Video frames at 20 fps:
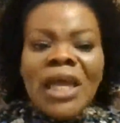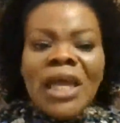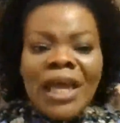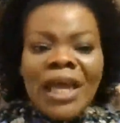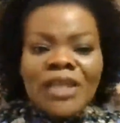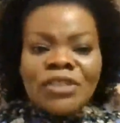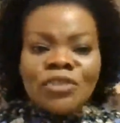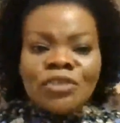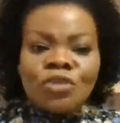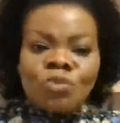
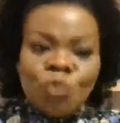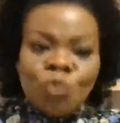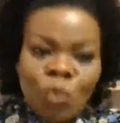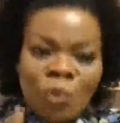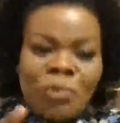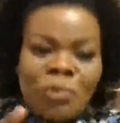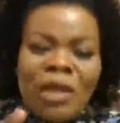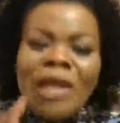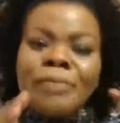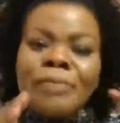And
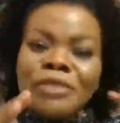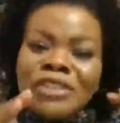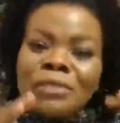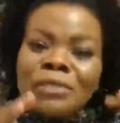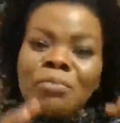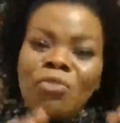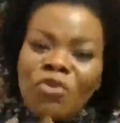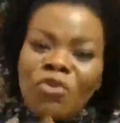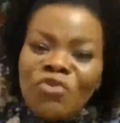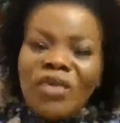we'll be able to
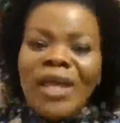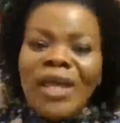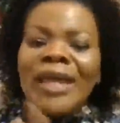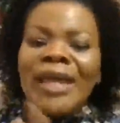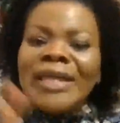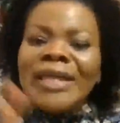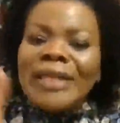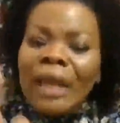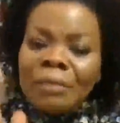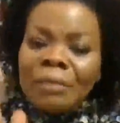move
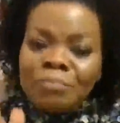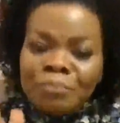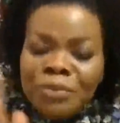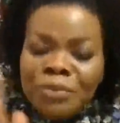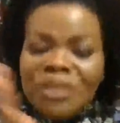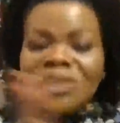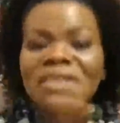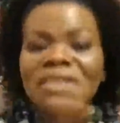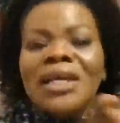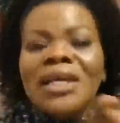ahead and
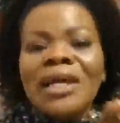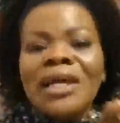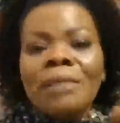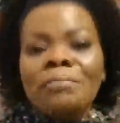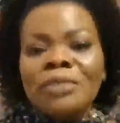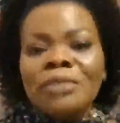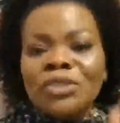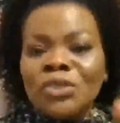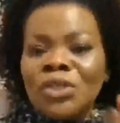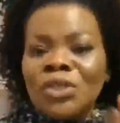bridge the
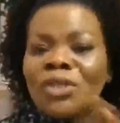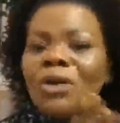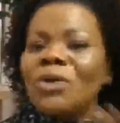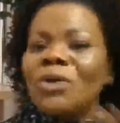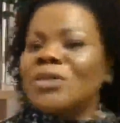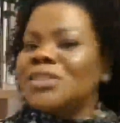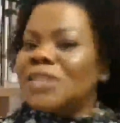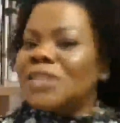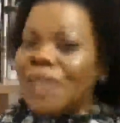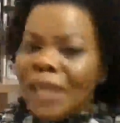gap between
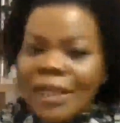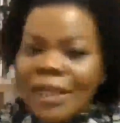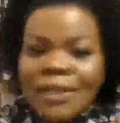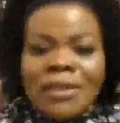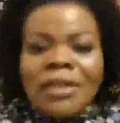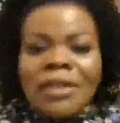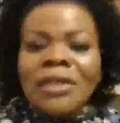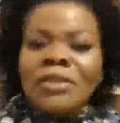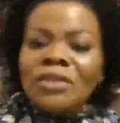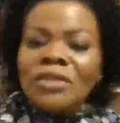us
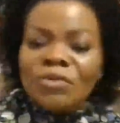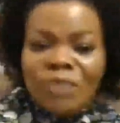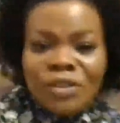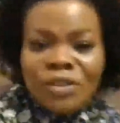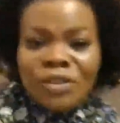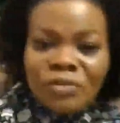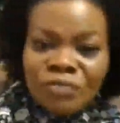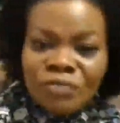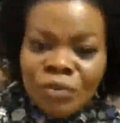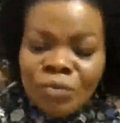and the
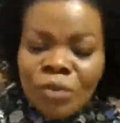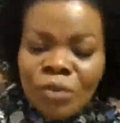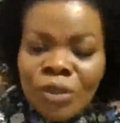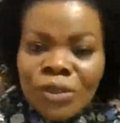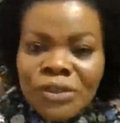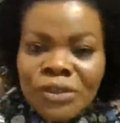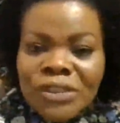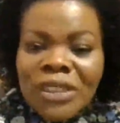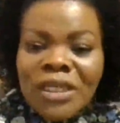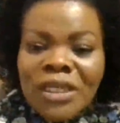rest of the
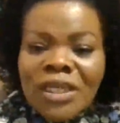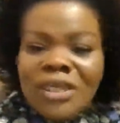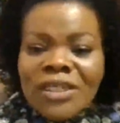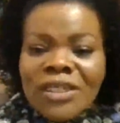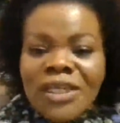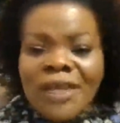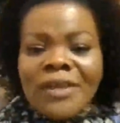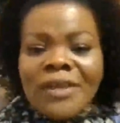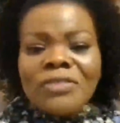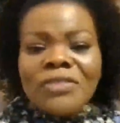world.
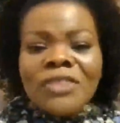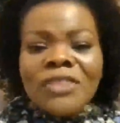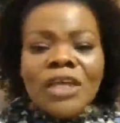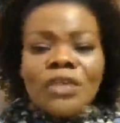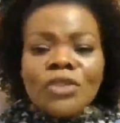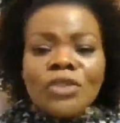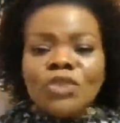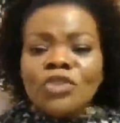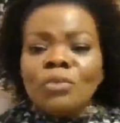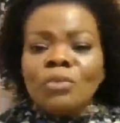Yeah.
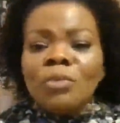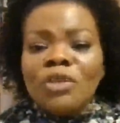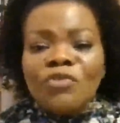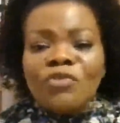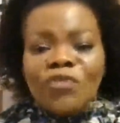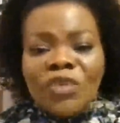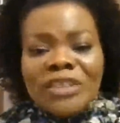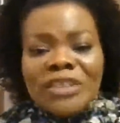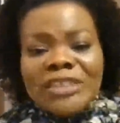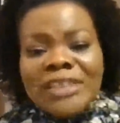Thank you so much
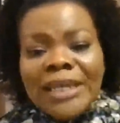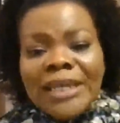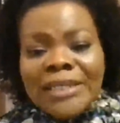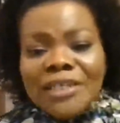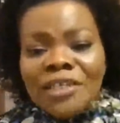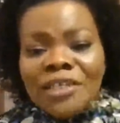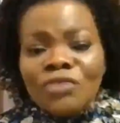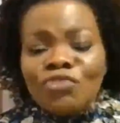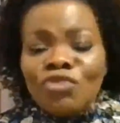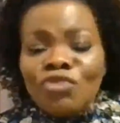for
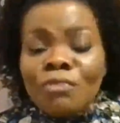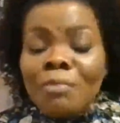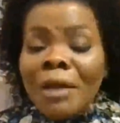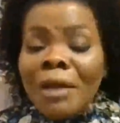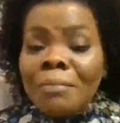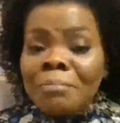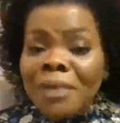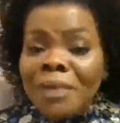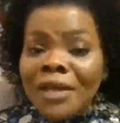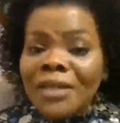attending. Yeah.
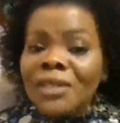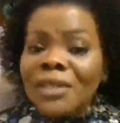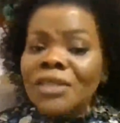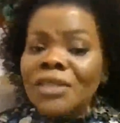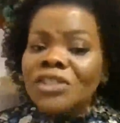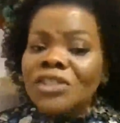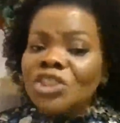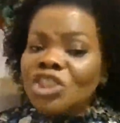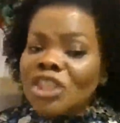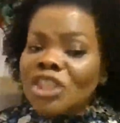Remember,
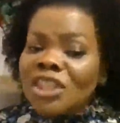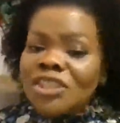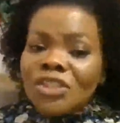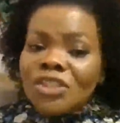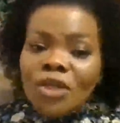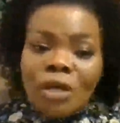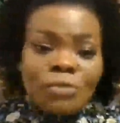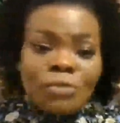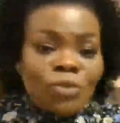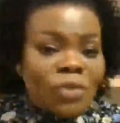
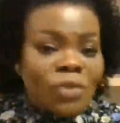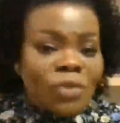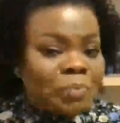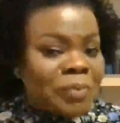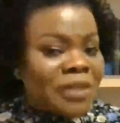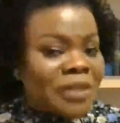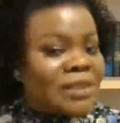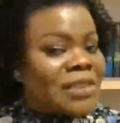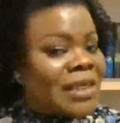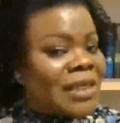change comes with
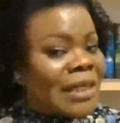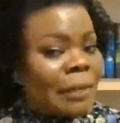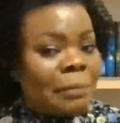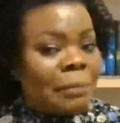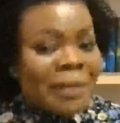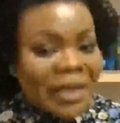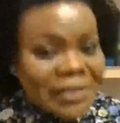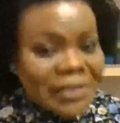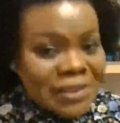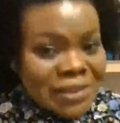building
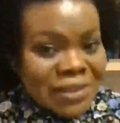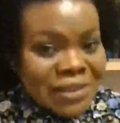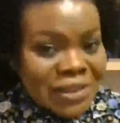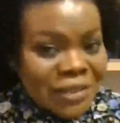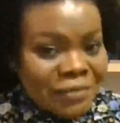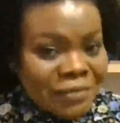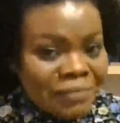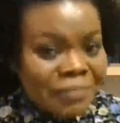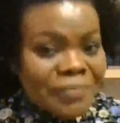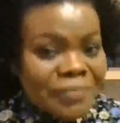
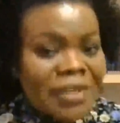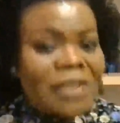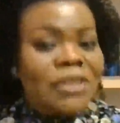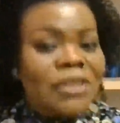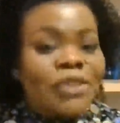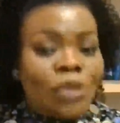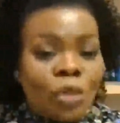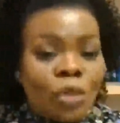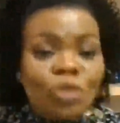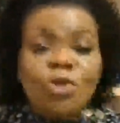capacity.
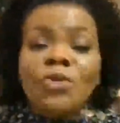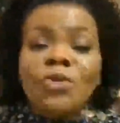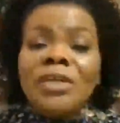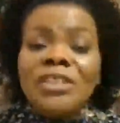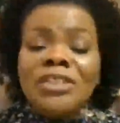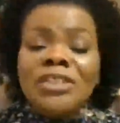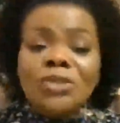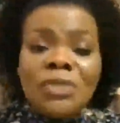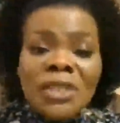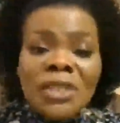So you're
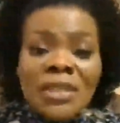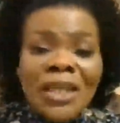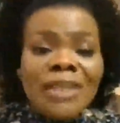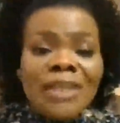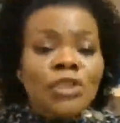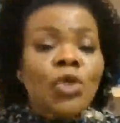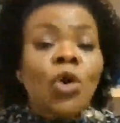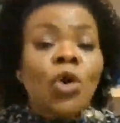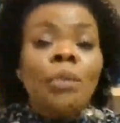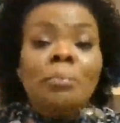already doing
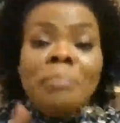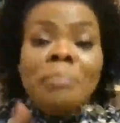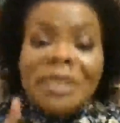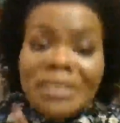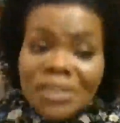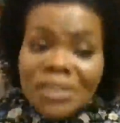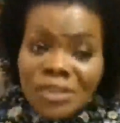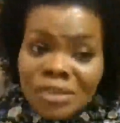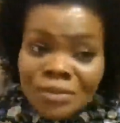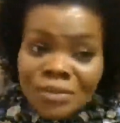that.
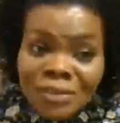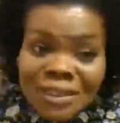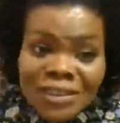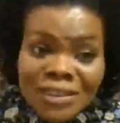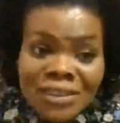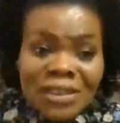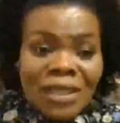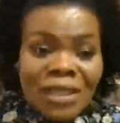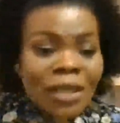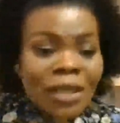Commit to
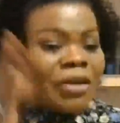it.